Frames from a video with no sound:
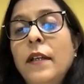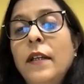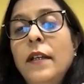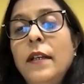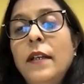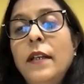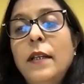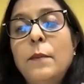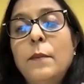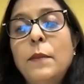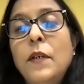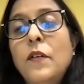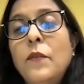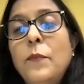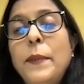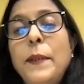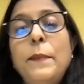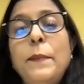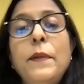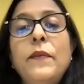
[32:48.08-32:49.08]
number of
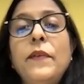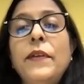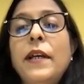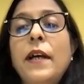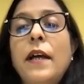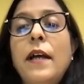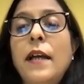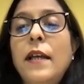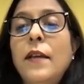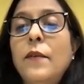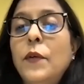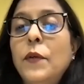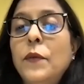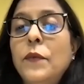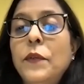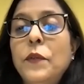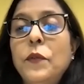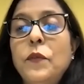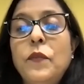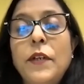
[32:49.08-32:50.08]
people we hire, what we
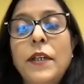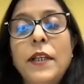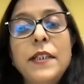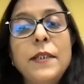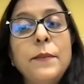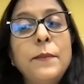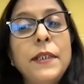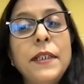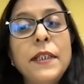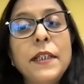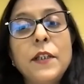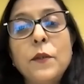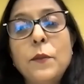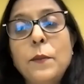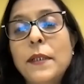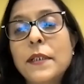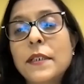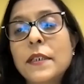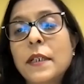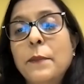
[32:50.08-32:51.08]
do for LGBTQ
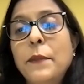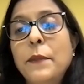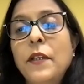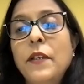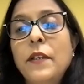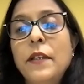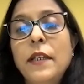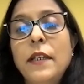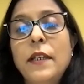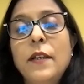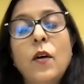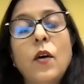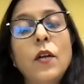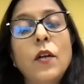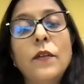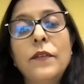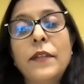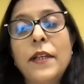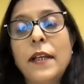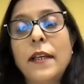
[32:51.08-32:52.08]
plus community, all
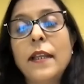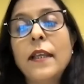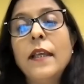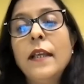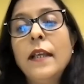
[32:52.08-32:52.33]
of that.